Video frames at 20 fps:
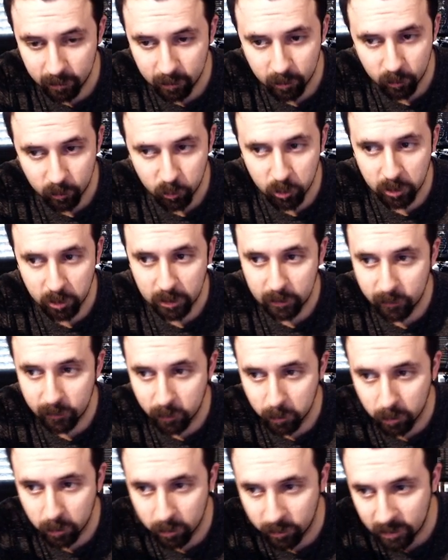what, like
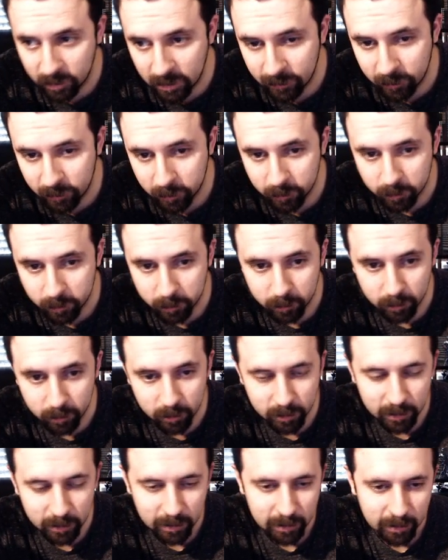four or five years old.
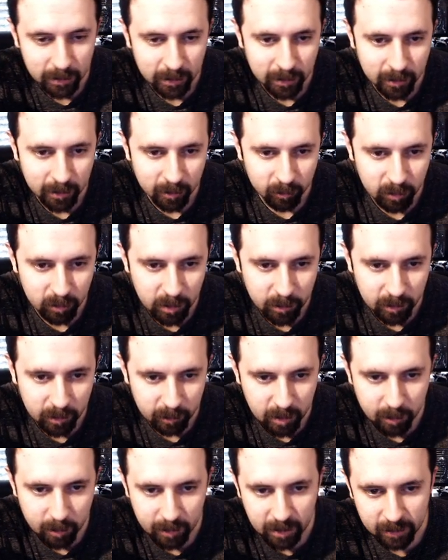Maybe
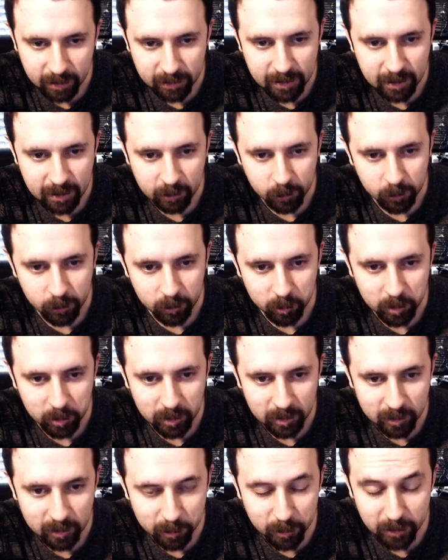maybe not that old, but
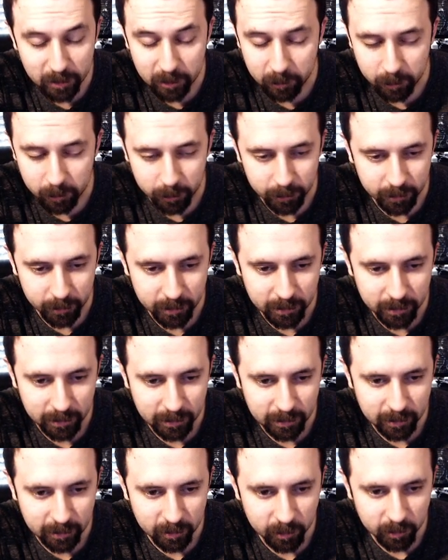it's pretty old
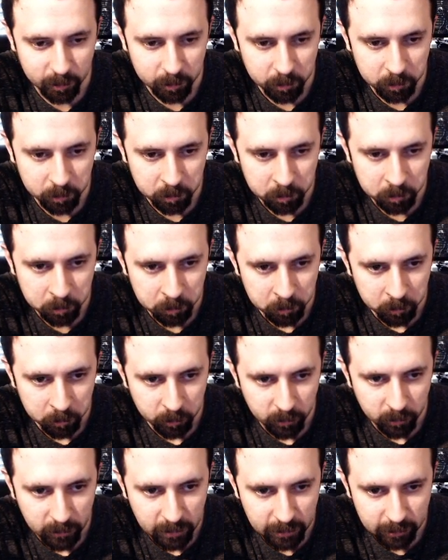
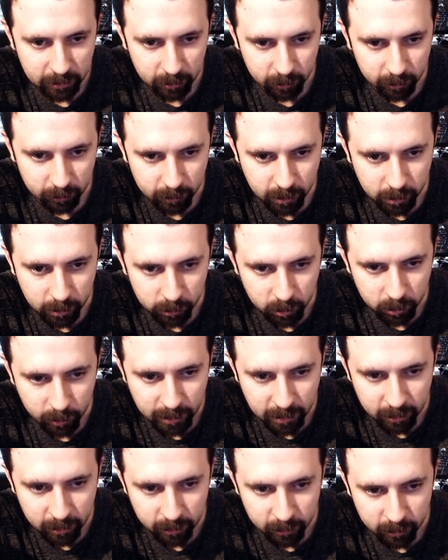in the Chronicle
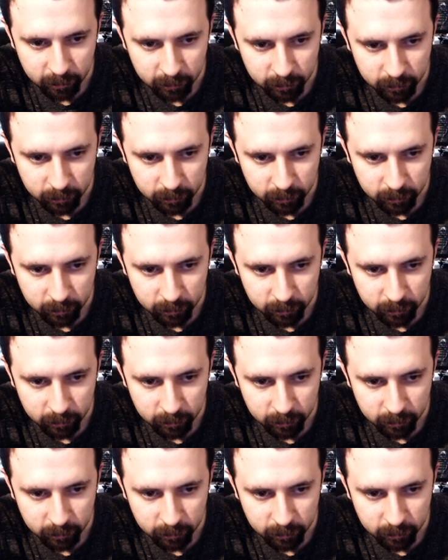battle.